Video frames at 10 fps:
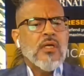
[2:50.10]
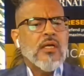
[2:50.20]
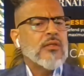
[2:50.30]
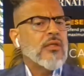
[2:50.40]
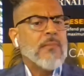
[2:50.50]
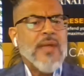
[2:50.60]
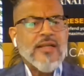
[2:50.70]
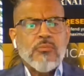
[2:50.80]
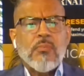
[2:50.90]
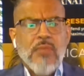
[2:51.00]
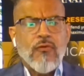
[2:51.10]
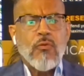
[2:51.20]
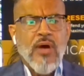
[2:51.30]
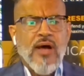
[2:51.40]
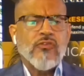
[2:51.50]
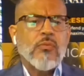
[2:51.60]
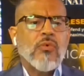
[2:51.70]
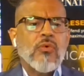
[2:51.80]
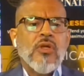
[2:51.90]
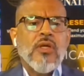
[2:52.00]
the maximum level
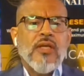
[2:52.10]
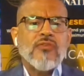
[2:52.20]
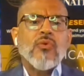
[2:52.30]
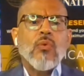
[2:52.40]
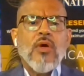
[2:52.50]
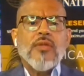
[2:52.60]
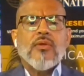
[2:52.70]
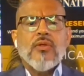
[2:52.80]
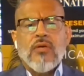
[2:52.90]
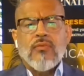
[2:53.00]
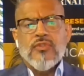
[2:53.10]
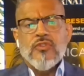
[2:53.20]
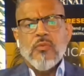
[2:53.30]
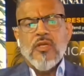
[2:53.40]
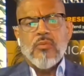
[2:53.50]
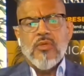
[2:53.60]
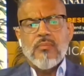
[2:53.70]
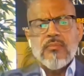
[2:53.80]
possible as to what their coverages may be.